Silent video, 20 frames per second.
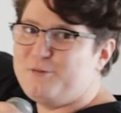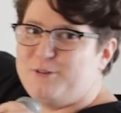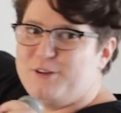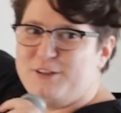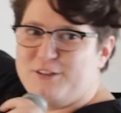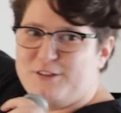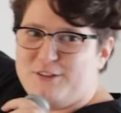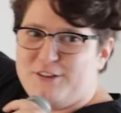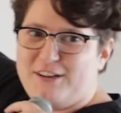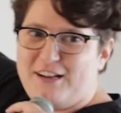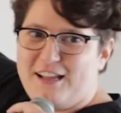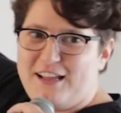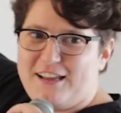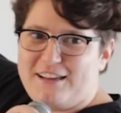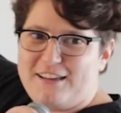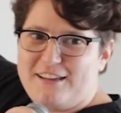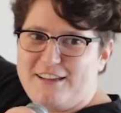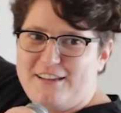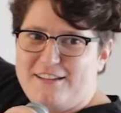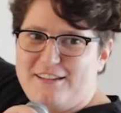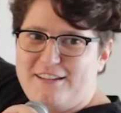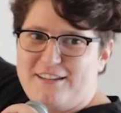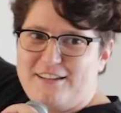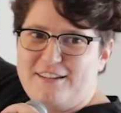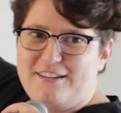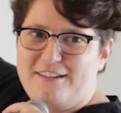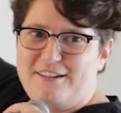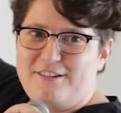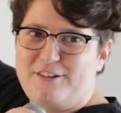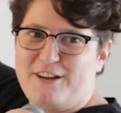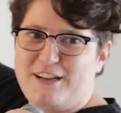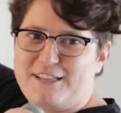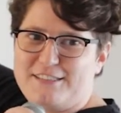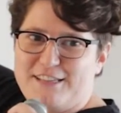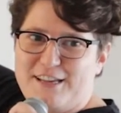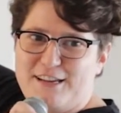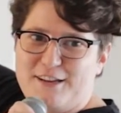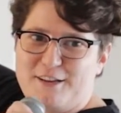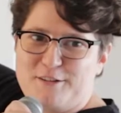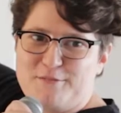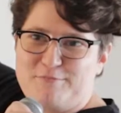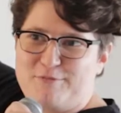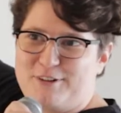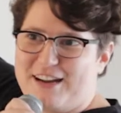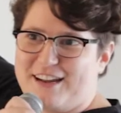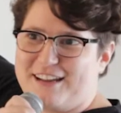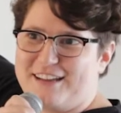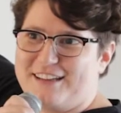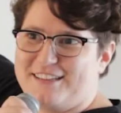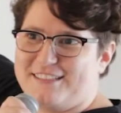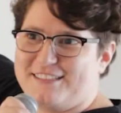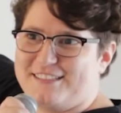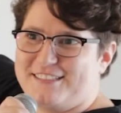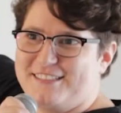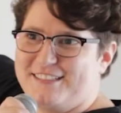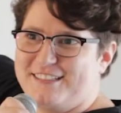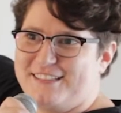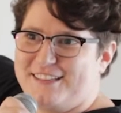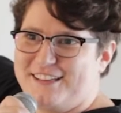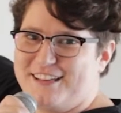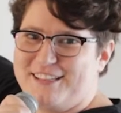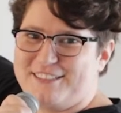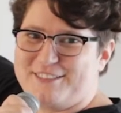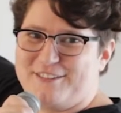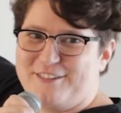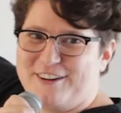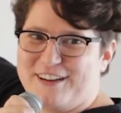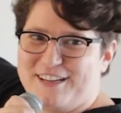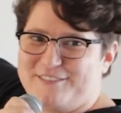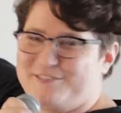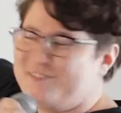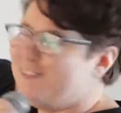when you do like in the rectangle brackets. It's quite